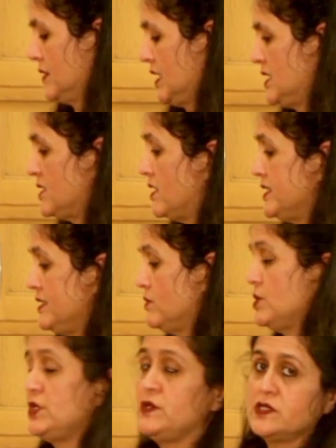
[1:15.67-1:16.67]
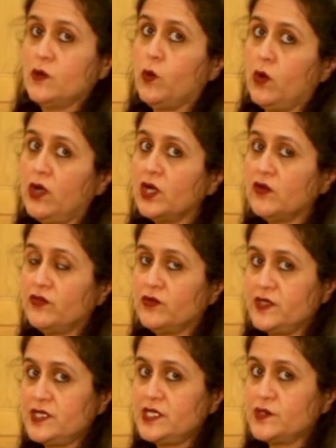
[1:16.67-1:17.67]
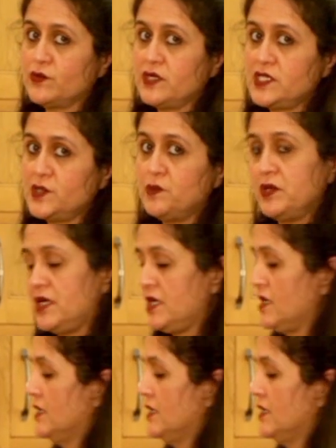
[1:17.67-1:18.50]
It's ideal to use a wok for this recipe.